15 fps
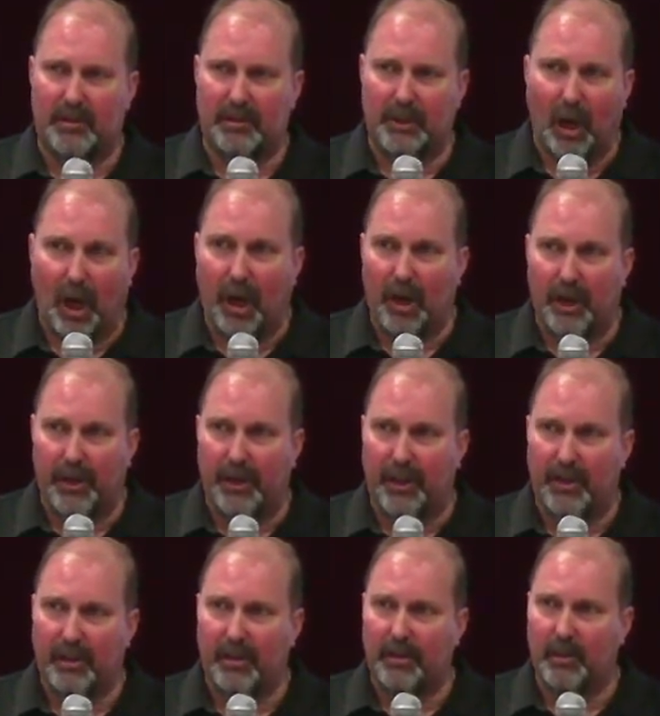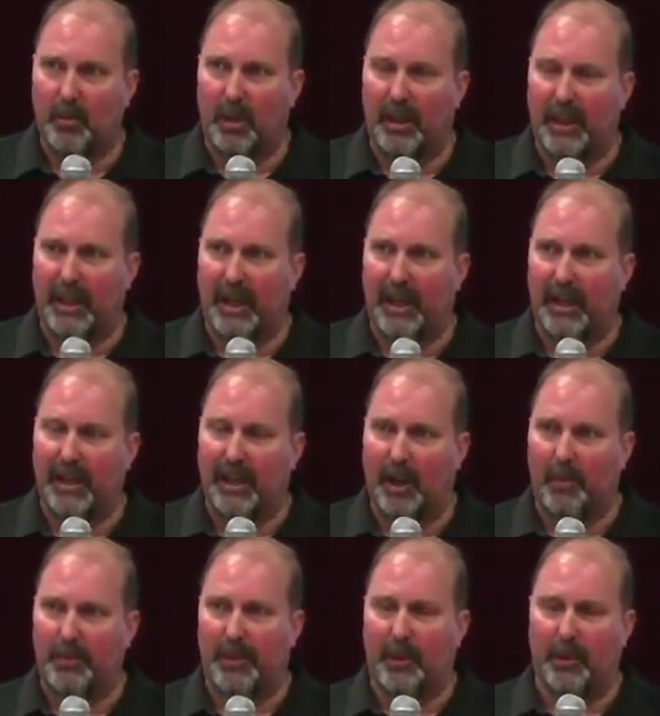yard one day at
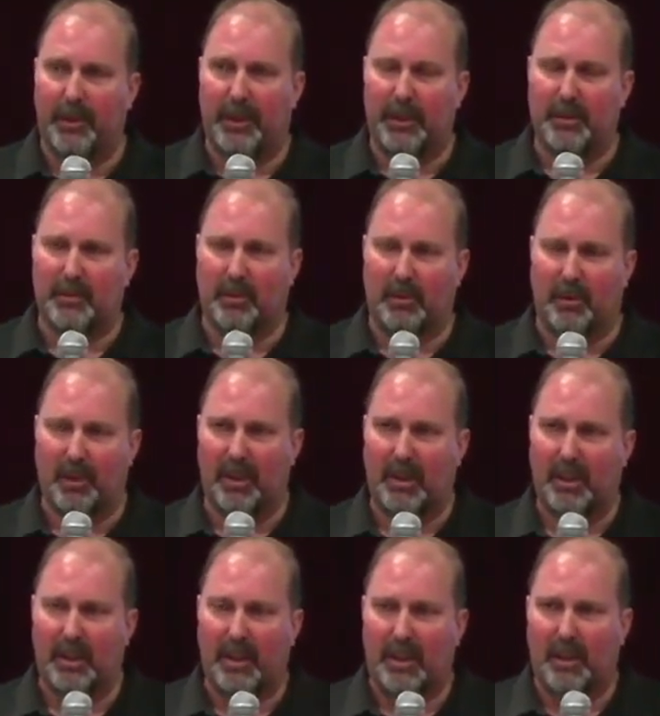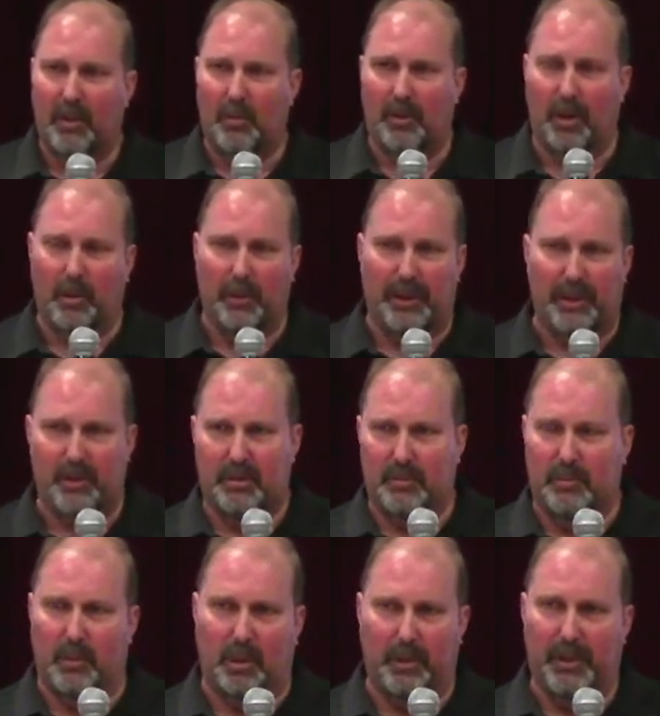our Peoria store where we,
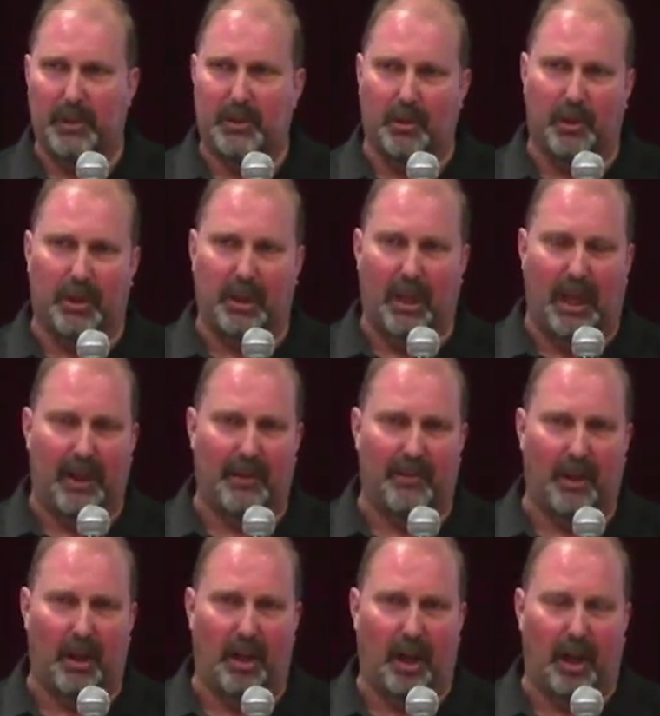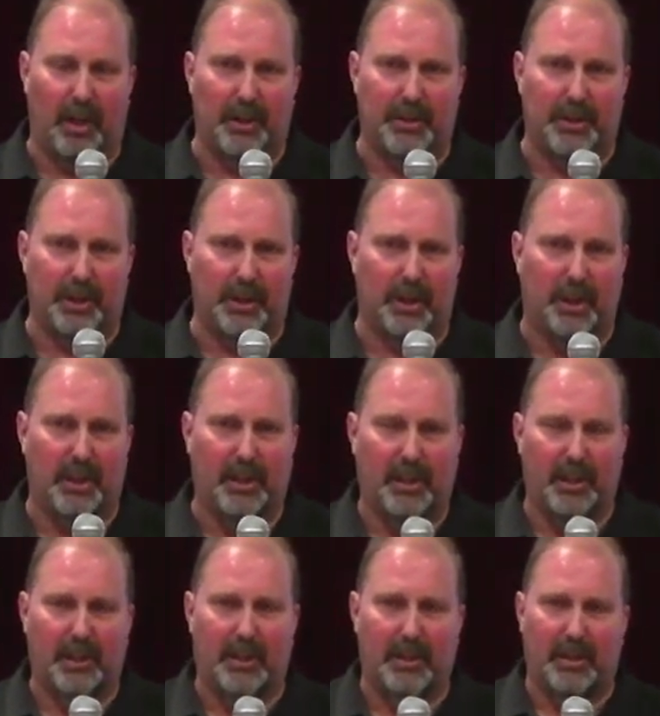where we stored a lot of our larger
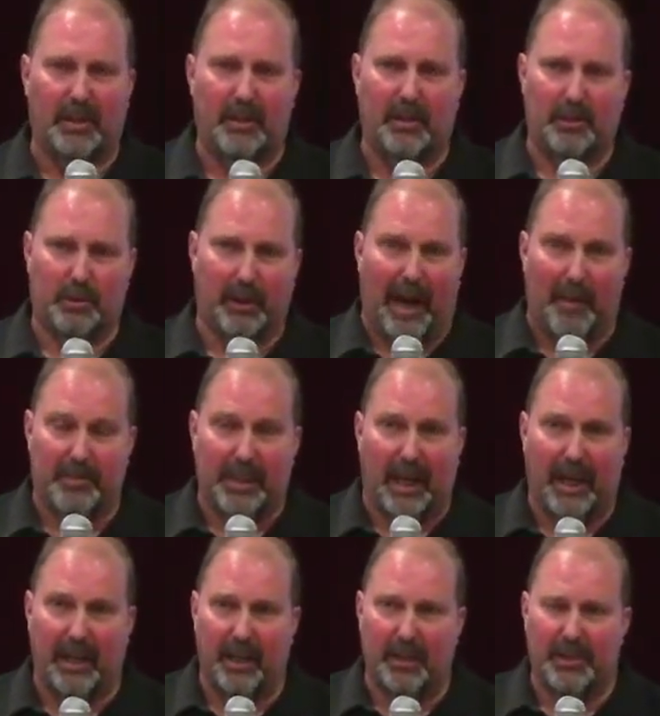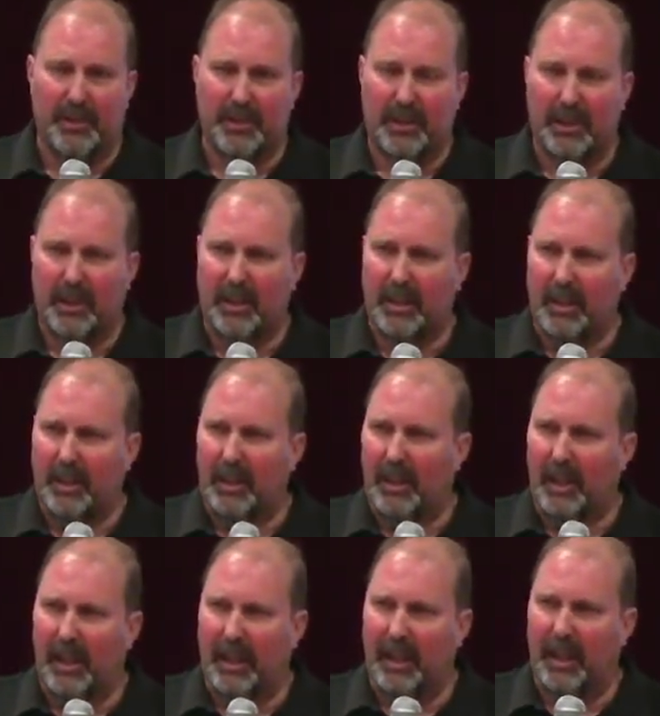scrap tires.
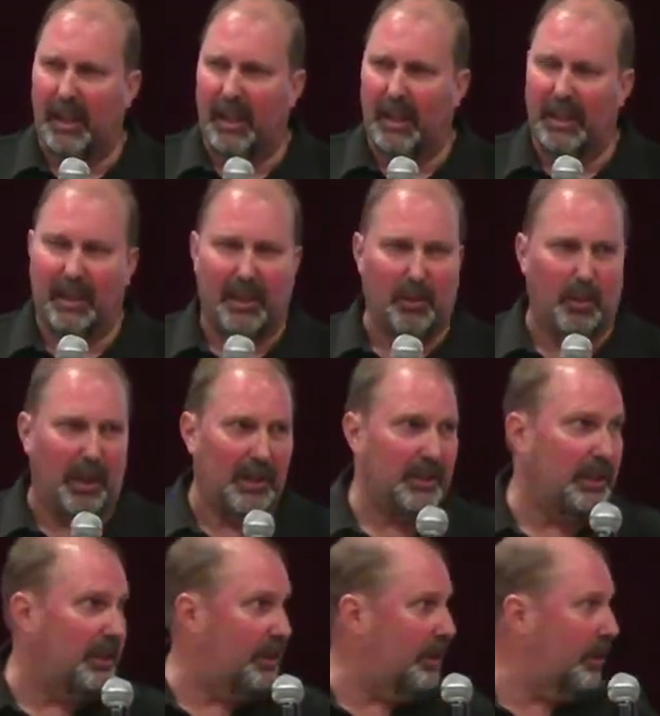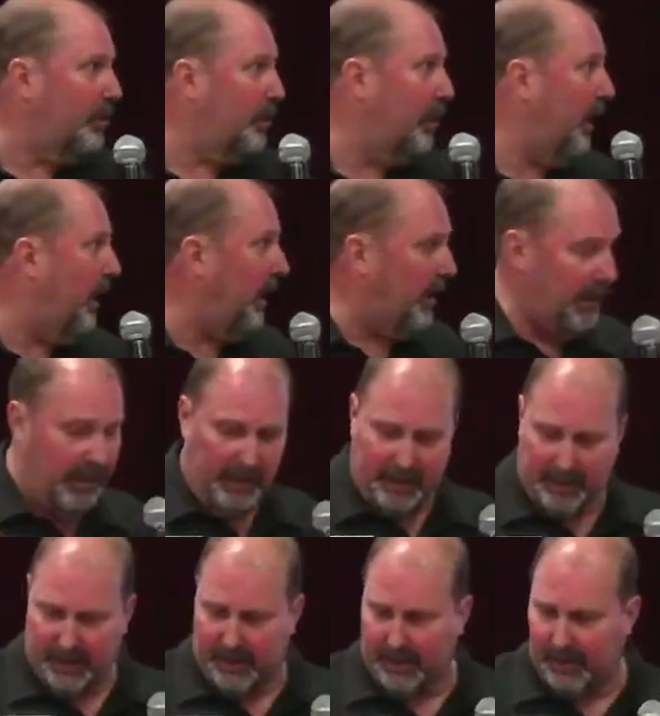And it wasn't the tread,
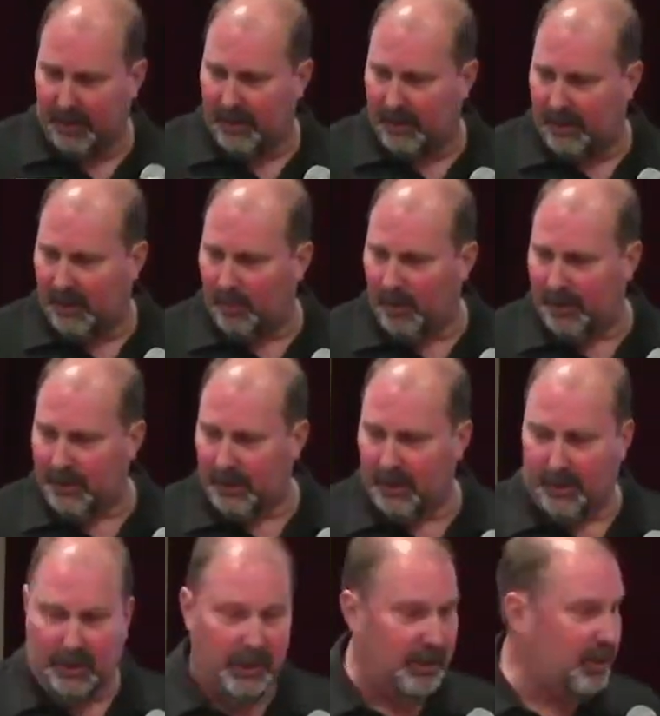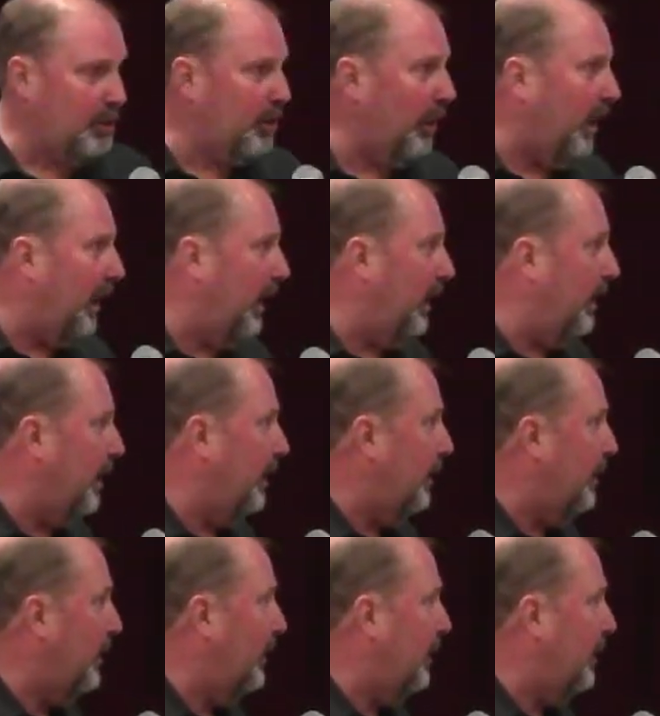it wasn't this tread,